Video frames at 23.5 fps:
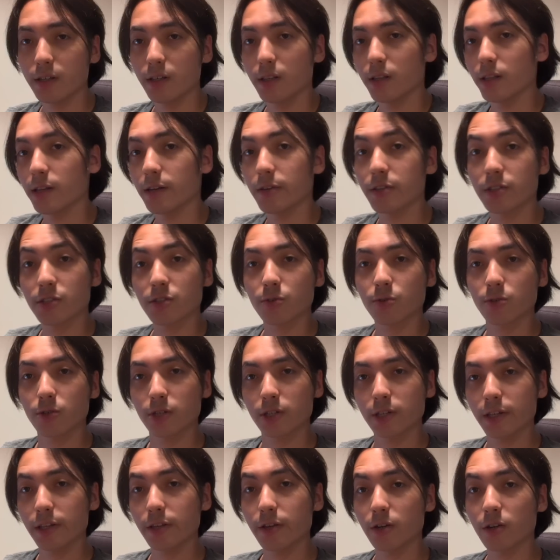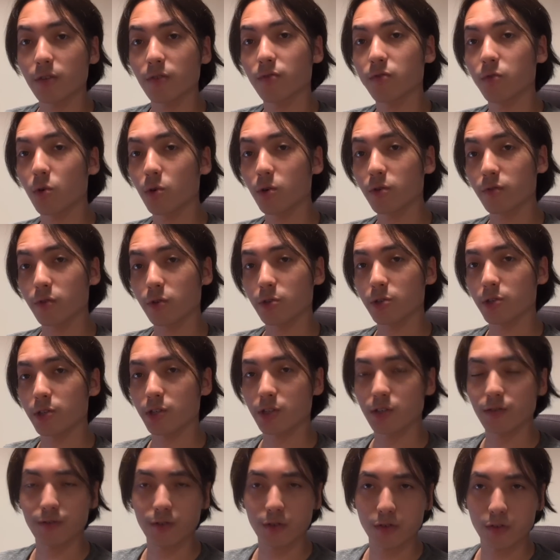Now historically there are 4 versions
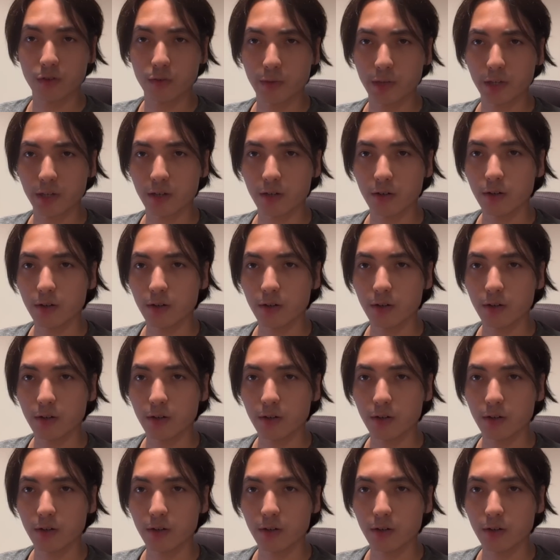of Doflamingo.